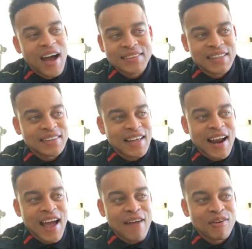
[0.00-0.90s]
I think that
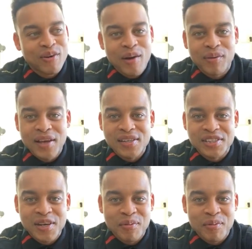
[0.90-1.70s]
I have a great relationship